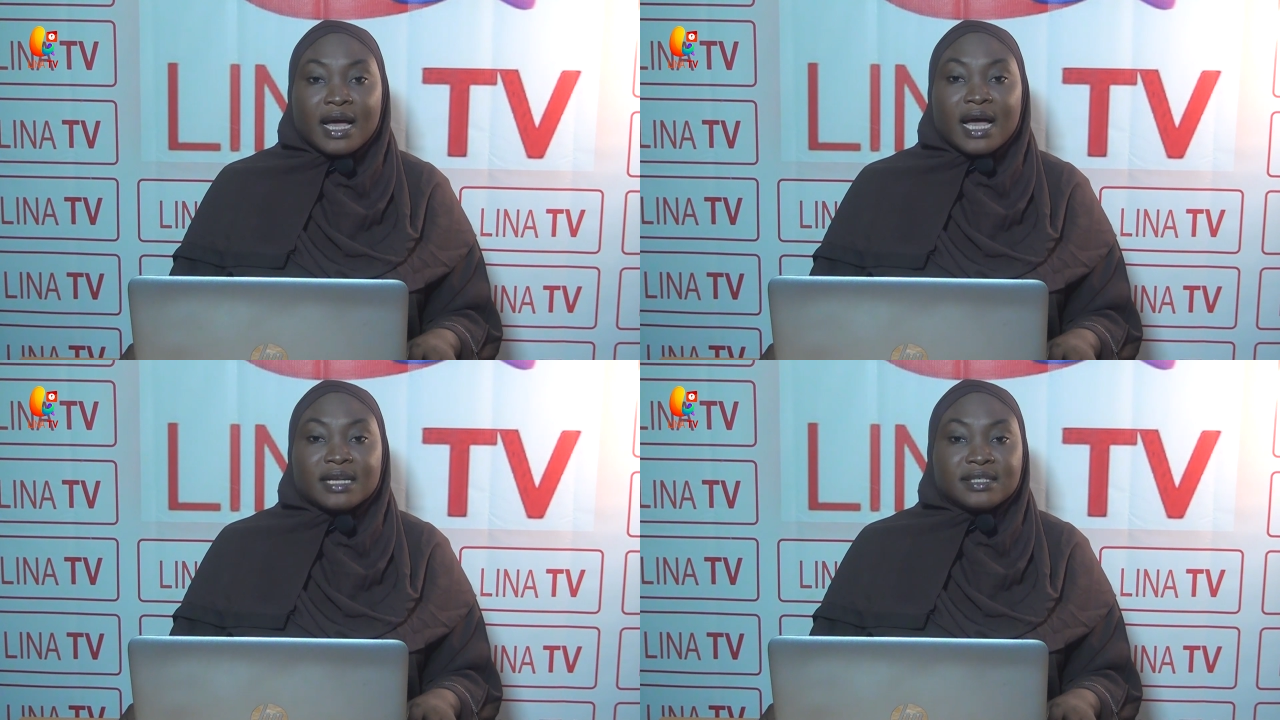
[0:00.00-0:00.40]

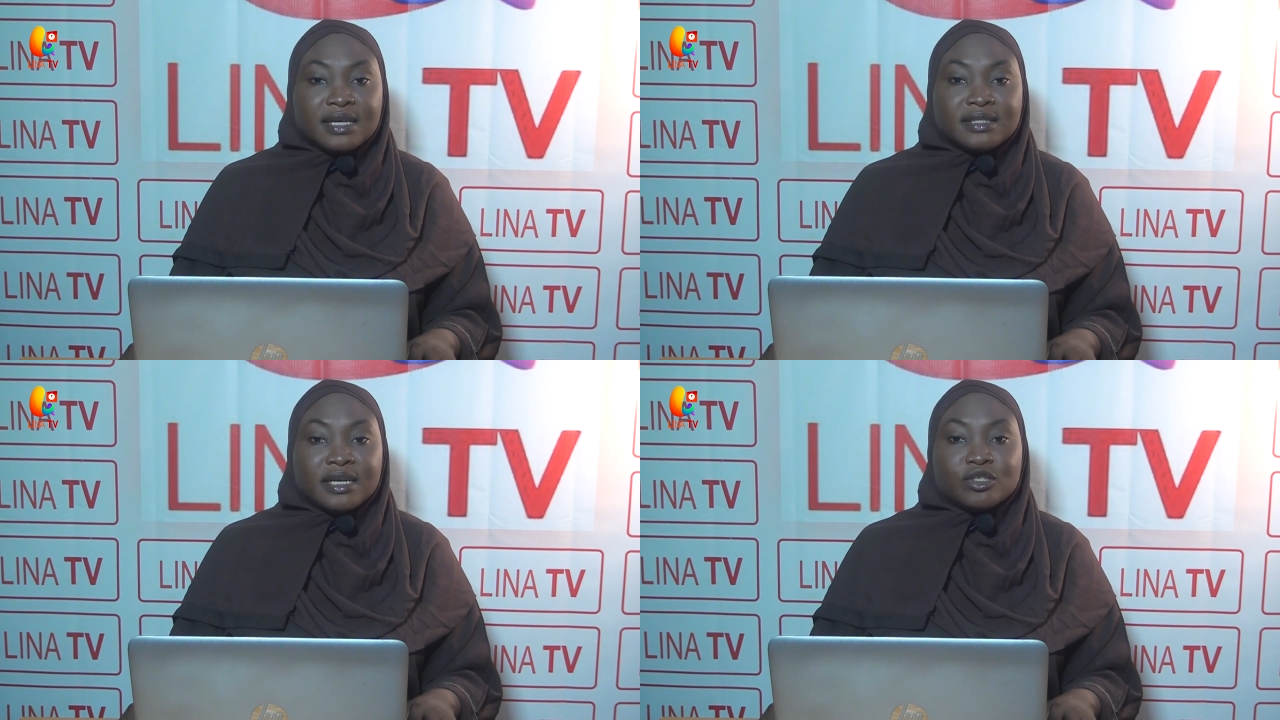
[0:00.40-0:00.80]
and
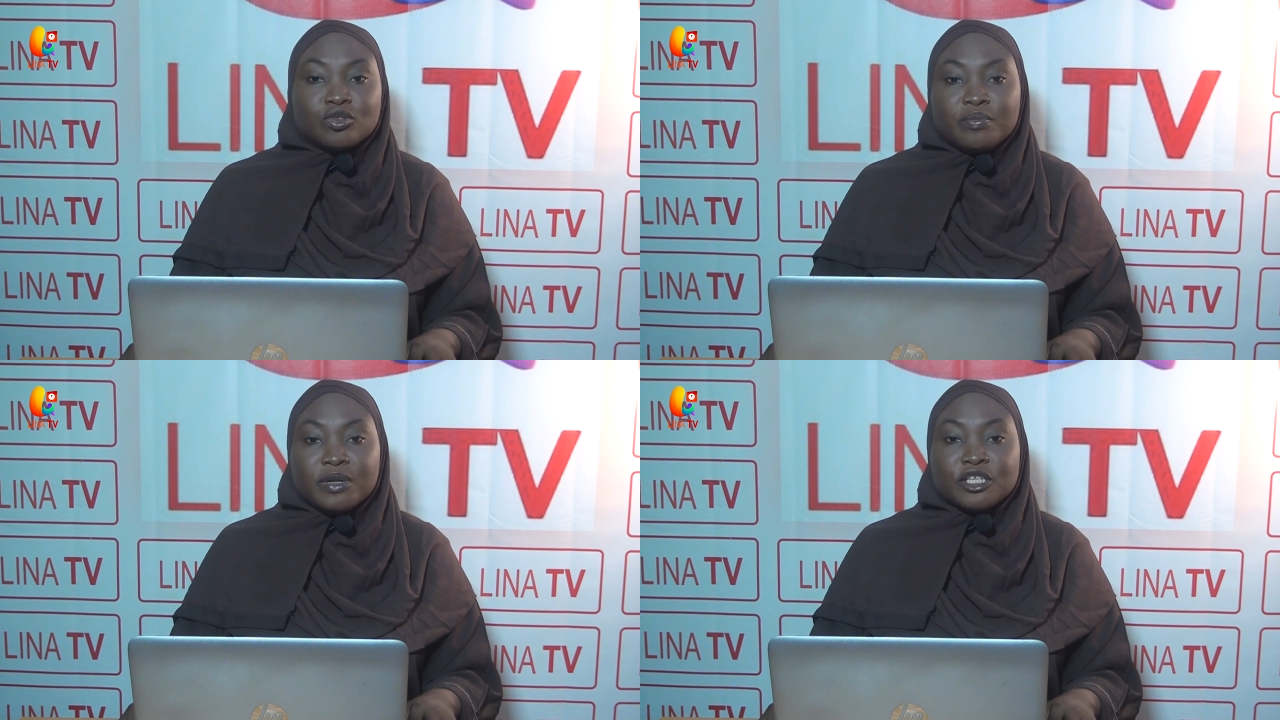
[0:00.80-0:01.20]
sentenced
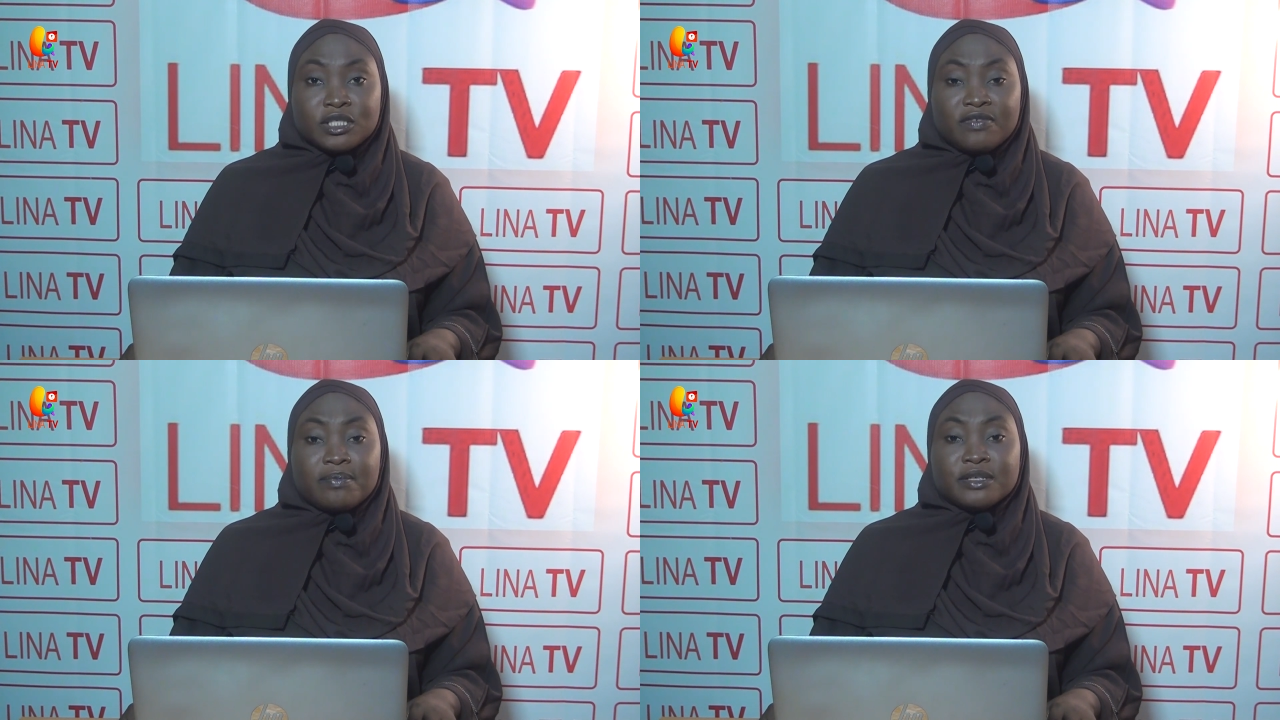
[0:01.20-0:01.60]
to Minna
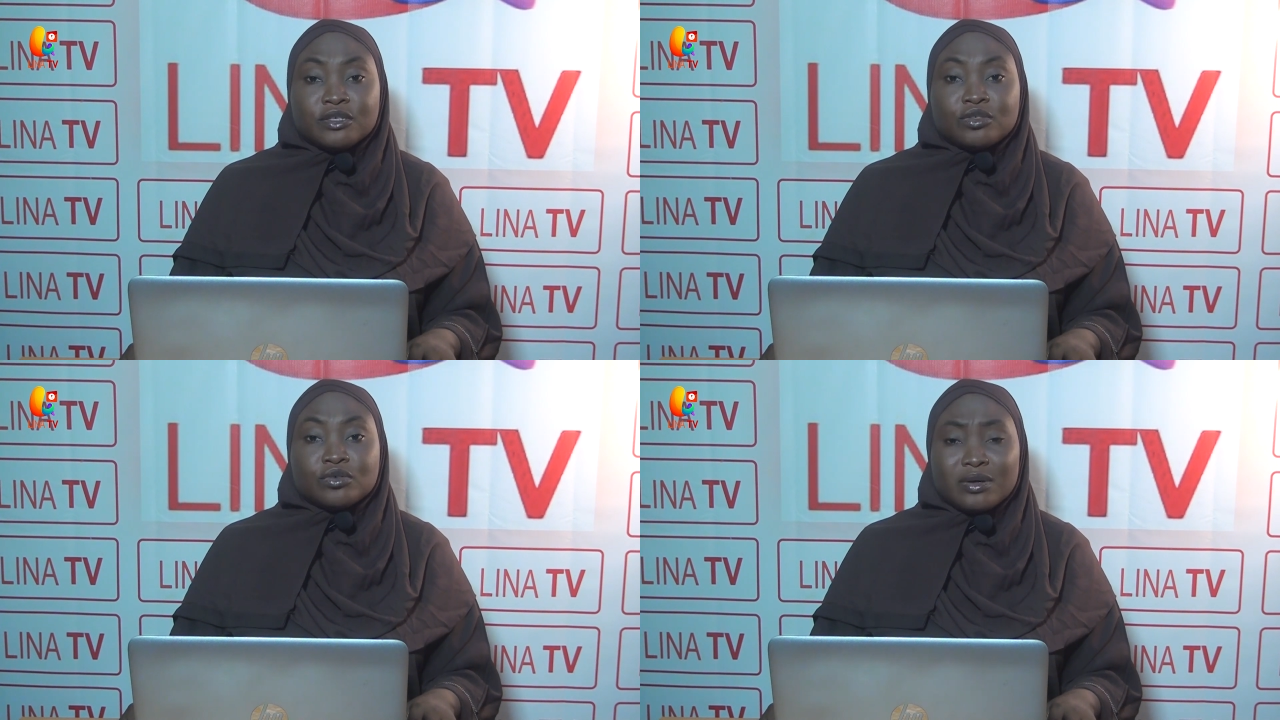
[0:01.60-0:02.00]
Chief
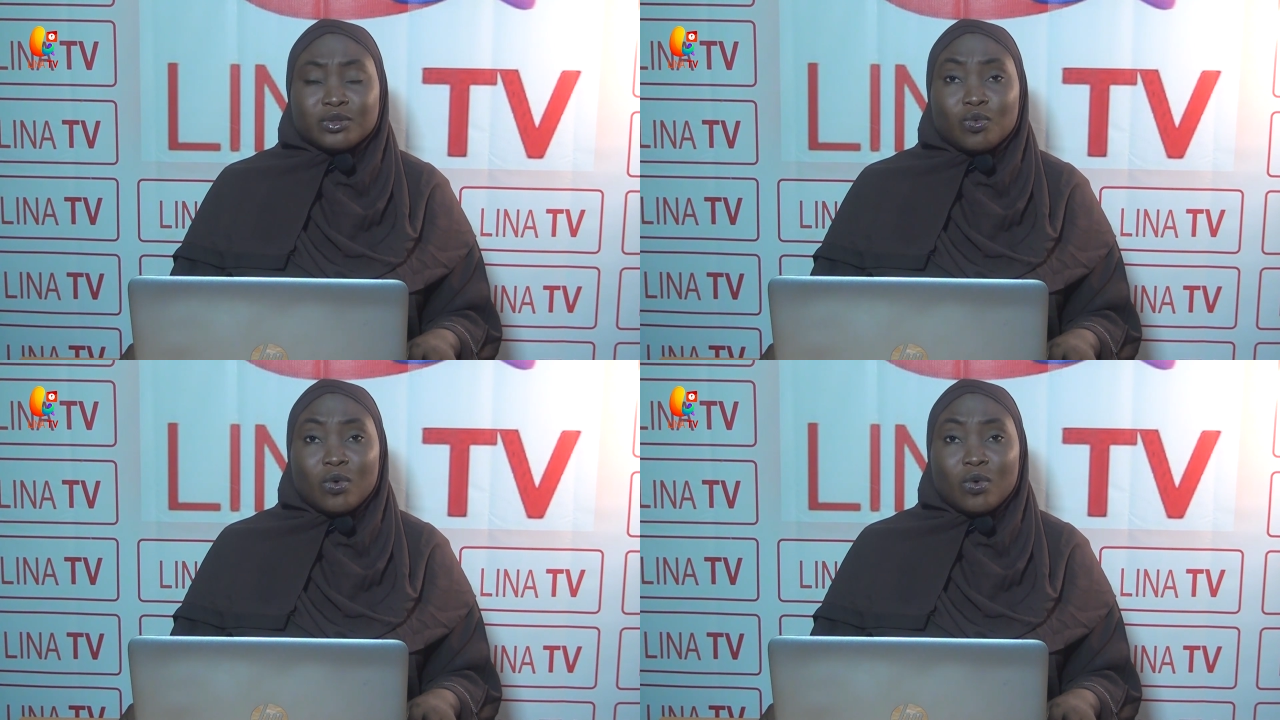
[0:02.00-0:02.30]
Magistrate Court